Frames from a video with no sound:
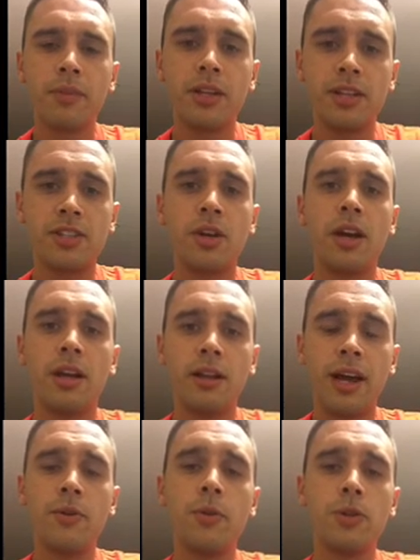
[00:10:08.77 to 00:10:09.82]
because
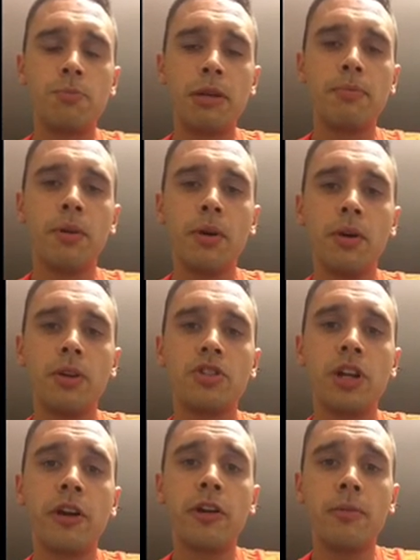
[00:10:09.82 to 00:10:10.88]
it was people
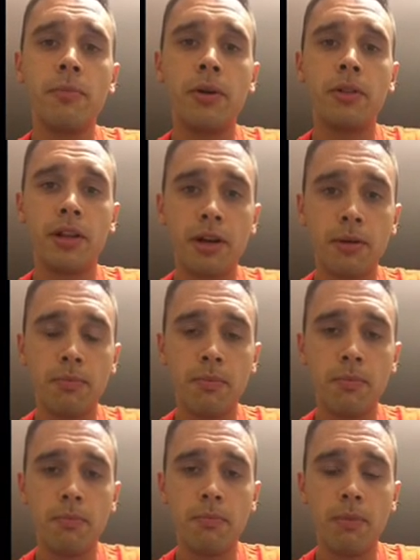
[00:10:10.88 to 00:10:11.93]
sharing about
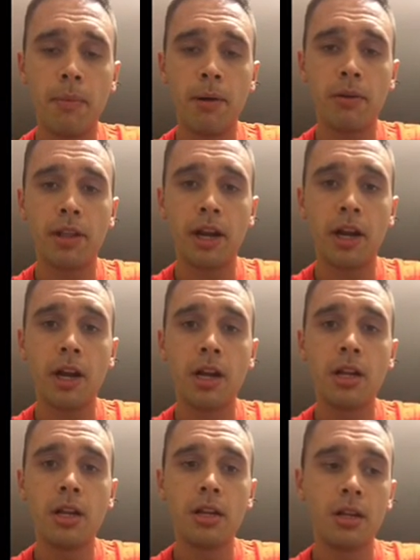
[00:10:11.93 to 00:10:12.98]
their